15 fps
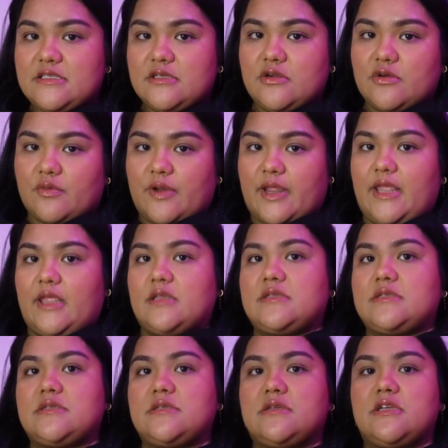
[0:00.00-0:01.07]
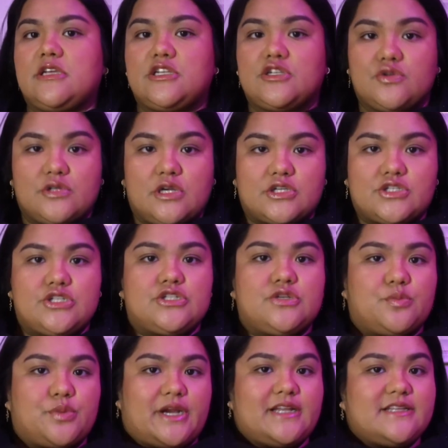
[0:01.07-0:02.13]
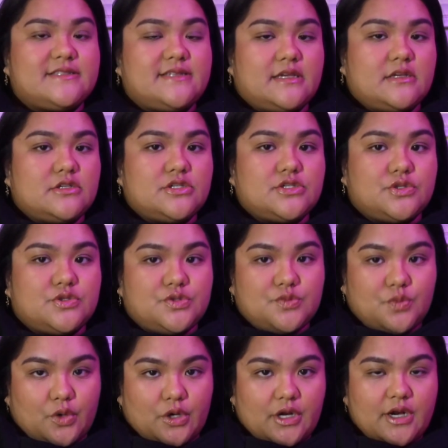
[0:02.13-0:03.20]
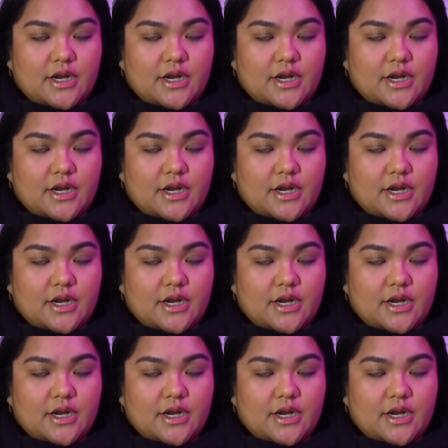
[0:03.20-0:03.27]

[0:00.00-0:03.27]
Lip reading: a great introduction to Brandon Sanderson's work,